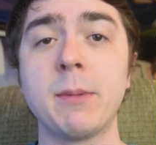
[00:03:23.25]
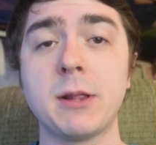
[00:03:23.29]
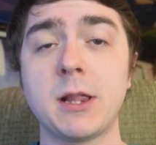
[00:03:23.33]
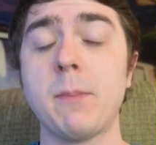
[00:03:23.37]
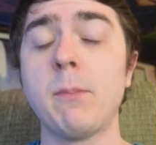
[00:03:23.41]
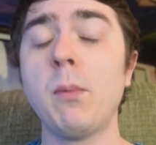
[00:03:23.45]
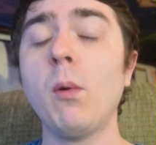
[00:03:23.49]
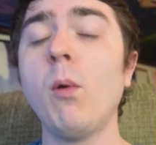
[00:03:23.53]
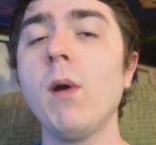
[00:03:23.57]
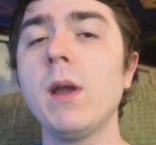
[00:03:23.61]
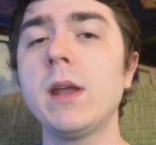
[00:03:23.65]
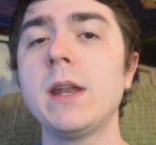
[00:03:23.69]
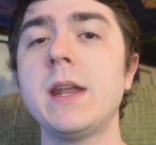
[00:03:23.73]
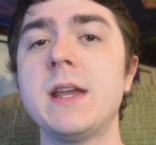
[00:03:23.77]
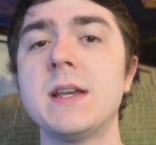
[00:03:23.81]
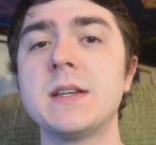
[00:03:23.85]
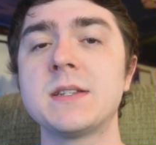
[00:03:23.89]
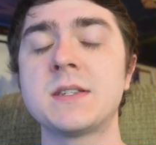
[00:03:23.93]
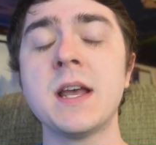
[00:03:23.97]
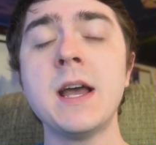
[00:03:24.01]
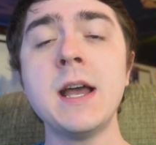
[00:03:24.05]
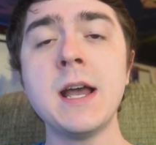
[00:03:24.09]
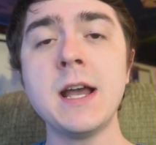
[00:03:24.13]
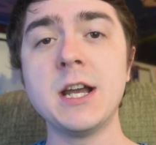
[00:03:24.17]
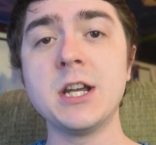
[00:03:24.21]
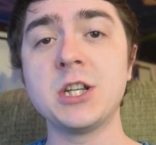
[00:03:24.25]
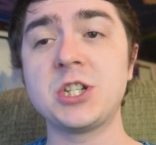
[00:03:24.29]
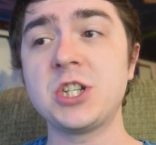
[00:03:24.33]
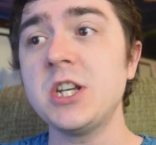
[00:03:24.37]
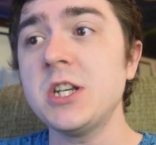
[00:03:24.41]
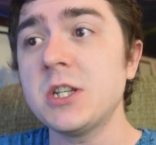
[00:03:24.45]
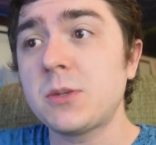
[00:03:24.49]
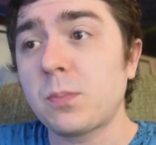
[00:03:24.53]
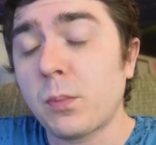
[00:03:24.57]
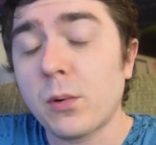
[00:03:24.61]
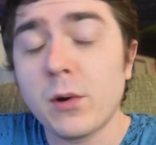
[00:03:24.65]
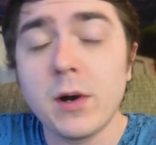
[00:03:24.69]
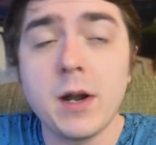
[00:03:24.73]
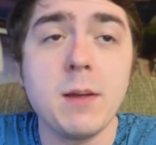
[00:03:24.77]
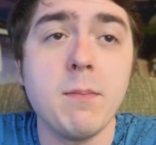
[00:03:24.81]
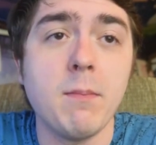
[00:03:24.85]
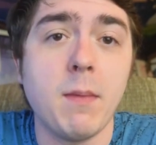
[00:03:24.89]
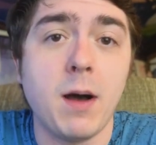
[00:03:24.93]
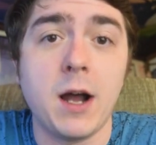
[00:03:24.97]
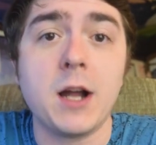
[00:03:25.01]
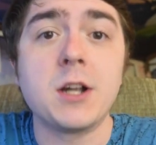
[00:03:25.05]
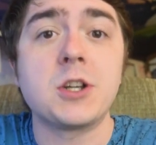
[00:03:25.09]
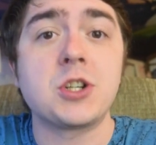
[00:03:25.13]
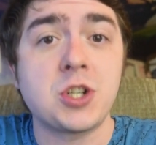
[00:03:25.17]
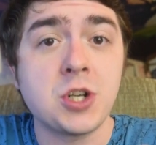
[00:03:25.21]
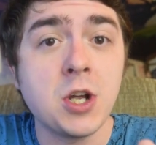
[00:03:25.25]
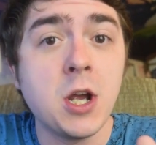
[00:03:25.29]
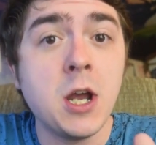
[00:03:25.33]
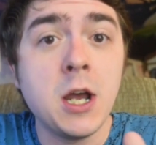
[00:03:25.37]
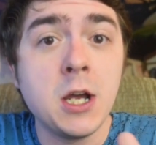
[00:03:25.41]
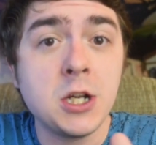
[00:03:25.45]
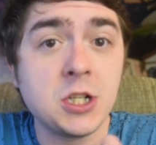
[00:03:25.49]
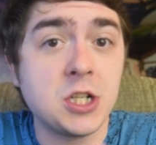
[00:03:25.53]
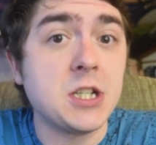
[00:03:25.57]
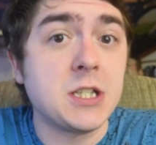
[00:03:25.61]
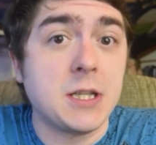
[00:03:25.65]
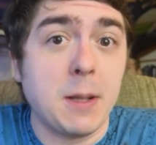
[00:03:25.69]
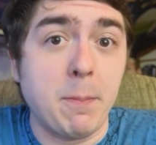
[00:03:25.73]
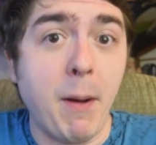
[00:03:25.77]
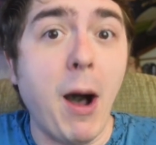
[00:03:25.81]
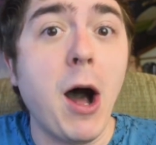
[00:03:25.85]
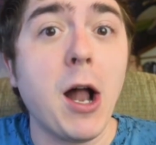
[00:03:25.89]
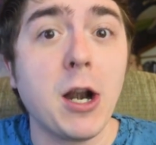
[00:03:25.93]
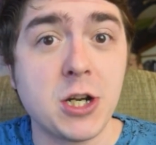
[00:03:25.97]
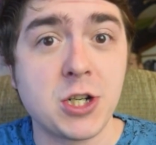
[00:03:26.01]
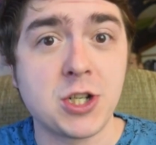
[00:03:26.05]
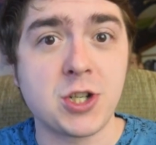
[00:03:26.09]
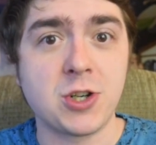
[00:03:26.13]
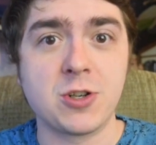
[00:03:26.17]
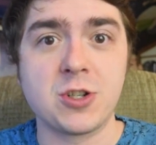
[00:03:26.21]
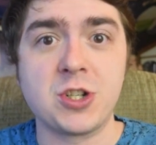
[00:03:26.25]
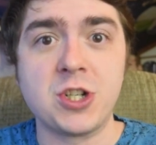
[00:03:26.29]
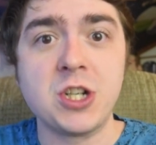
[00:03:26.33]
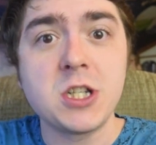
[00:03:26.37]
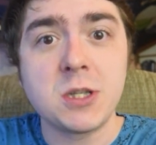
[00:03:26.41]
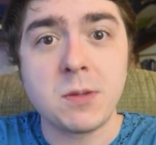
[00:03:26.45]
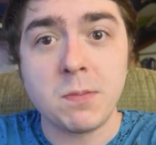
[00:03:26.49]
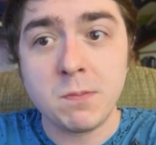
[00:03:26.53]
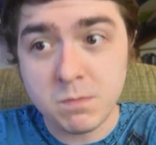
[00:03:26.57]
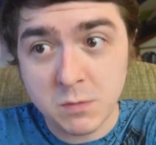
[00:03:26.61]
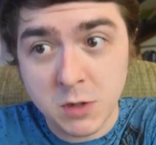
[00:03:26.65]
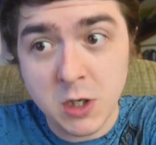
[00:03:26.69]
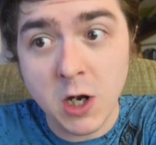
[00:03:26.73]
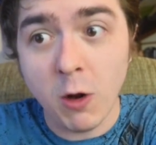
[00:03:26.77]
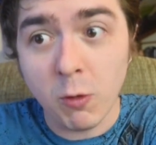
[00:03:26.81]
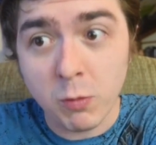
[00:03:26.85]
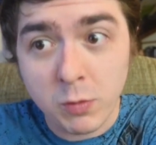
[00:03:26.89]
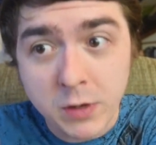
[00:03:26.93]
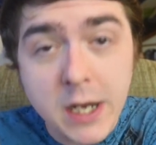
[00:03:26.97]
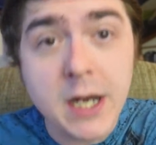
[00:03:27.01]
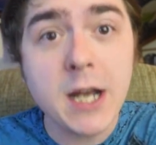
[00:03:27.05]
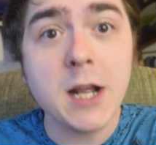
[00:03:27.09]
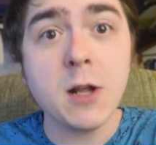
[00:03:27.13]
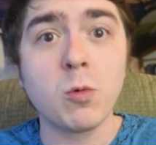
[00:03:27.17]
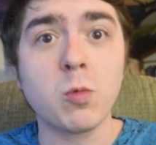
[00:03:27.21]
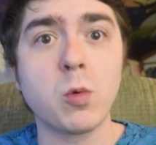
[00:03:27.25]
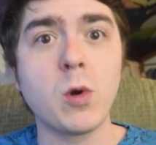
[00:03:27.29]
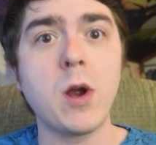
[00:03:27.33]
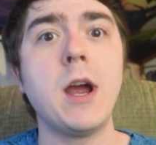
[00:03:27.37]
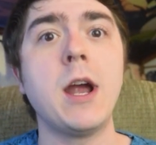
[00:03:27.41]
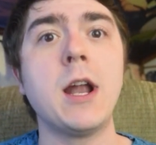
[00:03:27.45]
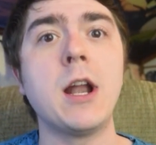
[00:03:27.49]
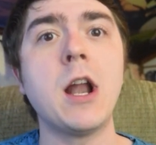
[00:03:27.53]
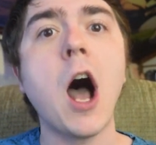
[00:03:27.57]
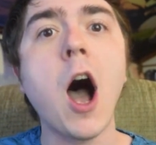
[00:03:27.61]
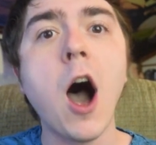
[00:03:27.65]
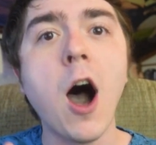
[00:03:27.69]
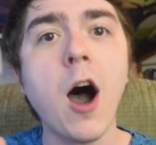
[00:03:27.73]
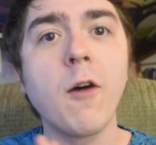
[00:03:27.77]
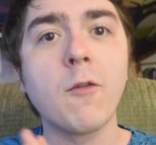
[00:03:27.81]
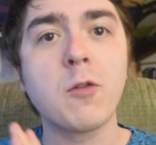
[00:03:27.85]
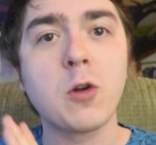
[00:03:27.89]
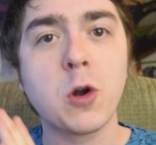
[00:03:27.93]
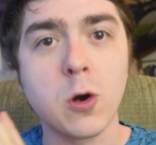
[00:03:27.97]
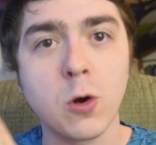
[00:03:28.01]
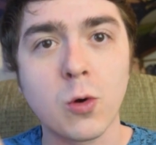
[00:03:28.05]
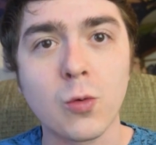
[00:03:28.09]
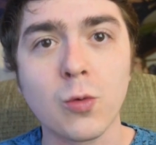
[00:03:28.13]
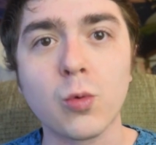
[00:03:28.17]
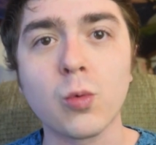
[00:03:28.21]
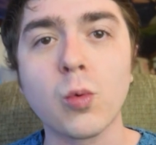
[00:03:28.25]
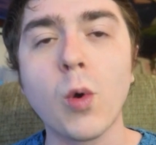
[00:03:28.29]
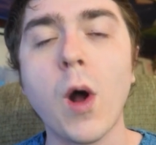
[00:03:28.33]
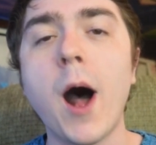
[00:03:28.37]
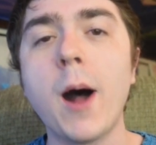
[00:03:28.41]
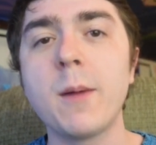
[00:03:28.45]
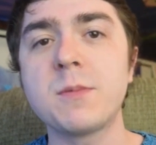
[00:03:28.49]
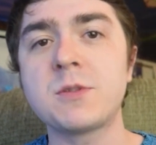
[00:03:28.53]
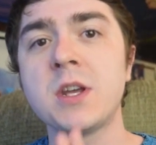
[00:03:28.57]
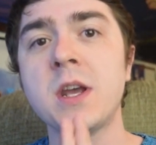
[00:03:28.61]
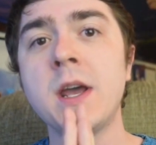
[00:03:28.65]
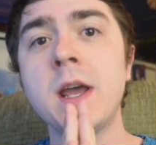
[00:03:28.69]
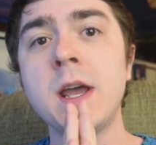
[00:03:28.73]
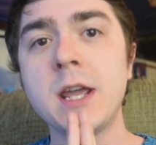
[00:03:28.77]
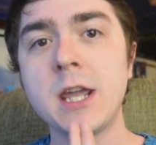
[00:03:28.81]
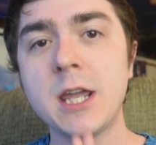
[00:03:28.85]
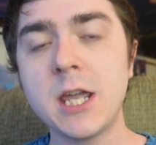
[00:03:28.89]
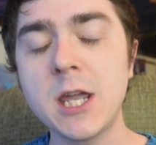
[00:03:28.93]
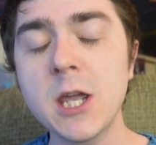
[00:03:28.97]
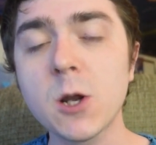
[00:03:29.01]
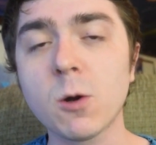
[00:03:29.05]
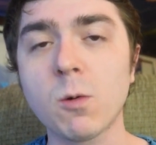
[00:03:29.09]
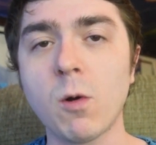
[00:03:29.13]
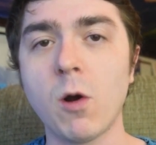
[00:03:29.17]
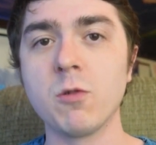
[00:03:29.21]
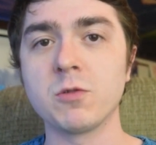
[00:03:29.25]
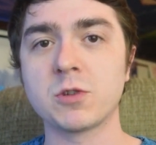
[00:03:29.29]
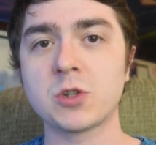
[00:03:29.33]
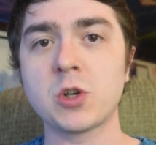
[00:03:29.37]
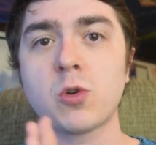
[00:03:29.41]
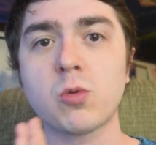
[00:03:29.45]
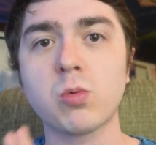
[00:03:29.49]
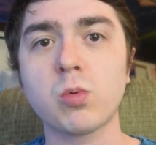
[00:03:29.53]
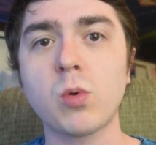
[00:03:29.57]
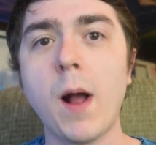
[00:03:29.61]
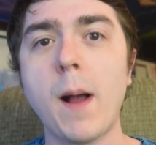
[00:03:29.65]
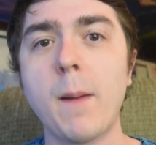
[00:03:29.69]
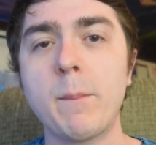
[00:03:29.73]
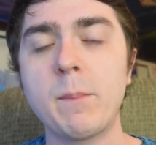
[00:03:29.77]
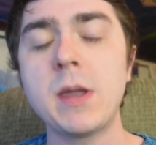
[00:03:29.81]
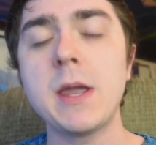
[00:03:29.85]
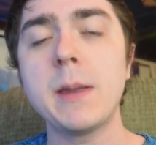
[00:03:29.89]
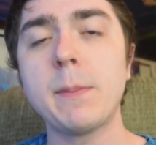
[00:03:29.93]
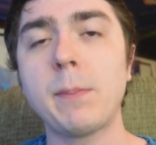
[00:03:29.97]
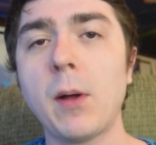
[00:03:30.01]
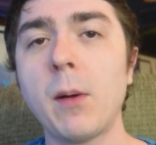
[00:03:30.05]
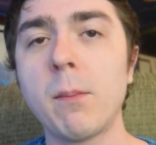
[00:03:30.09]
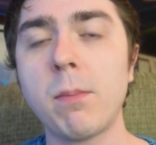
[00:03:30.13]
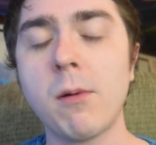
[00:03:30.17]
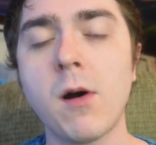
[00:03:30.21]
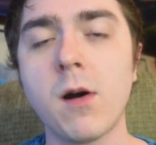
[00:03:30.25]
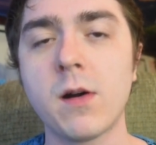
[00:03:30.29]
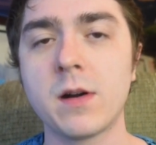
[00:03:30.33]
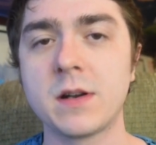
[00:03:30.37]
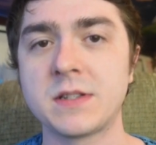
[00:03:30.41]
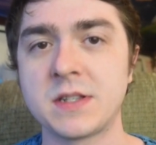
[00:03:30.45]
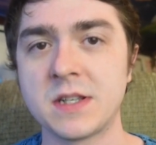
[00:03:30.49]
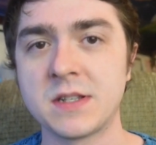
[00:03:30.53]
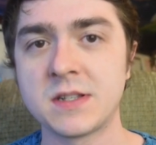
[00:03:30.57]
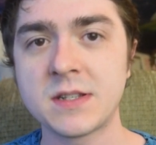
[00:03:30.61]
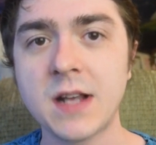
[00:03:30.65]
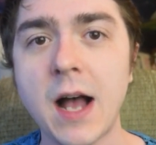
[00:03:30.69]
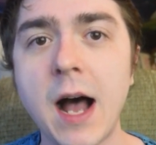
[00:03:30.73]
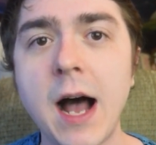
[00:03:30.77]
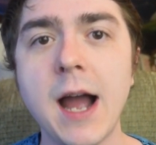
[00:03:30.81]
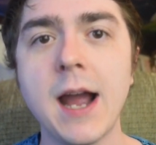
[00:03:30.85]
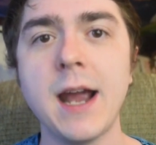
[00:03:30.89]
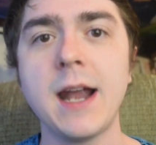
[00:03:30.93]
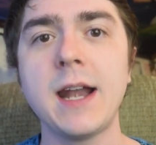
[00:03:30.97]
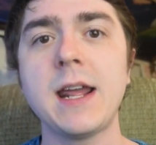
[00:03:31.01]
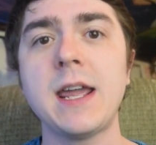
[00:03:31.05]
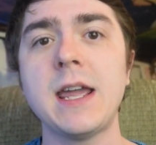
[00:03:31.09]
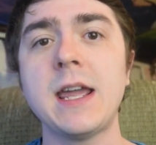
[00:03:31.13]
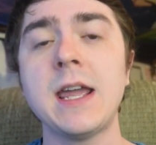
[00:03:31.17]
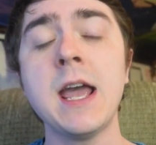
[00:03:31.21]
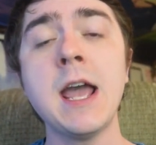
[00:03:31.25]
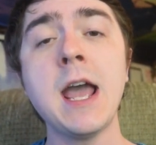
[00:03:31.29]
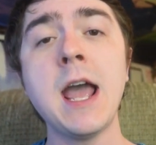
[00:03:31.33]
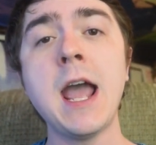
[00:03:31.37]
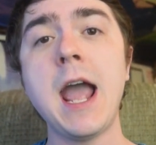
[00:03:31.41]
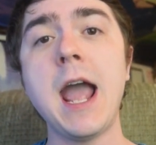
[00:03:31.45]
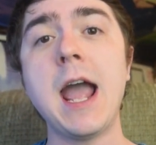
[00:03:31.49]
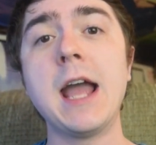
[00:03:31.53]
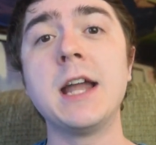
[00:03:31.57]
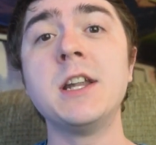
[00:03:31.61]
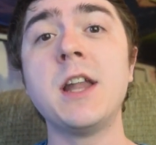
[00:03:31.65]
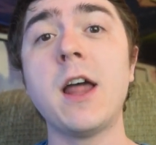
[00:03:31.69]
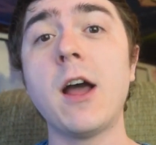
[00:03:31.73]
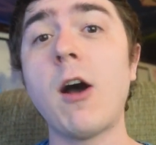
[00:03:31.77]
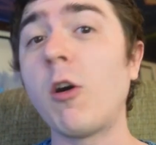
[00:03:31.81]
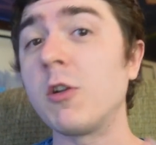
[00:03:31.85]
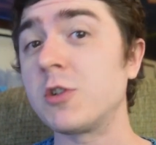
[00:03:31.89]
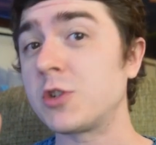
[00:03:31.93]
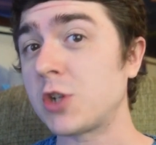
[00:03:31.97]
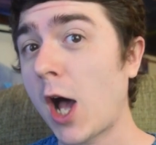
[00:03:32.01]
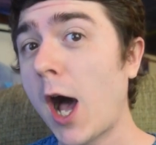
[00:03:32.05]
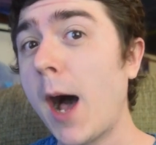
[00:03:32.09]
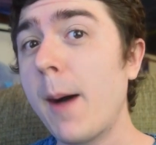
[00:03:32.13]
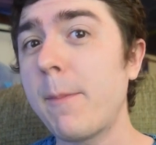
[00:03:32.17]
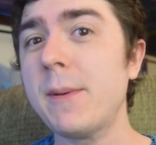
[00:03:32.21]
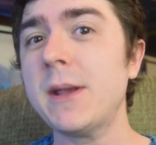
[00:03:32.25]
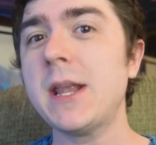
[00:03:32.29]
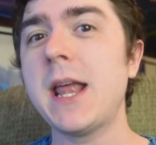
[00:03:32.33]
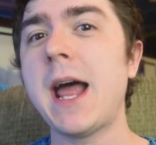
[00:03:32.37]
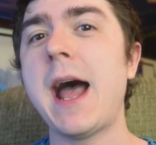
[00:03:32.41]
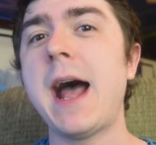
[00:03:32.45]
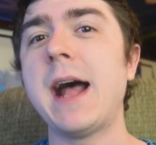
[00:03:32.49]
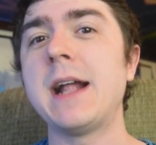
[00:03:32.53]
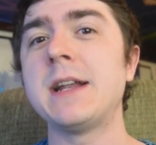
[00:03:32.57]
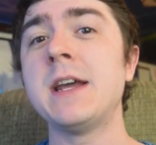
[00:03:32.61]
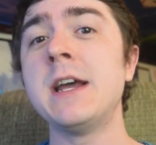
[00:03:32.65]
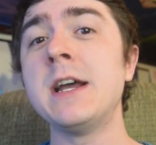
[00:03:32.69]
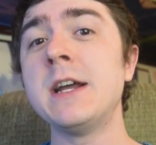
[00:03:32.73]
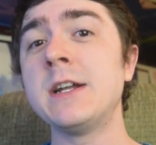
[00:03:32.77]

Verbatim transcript: But the point is, is she's pretty much, she's the Punisher. She's, you know, getting rid of corrupt heroes, corrupt people, part of society, and on top of that,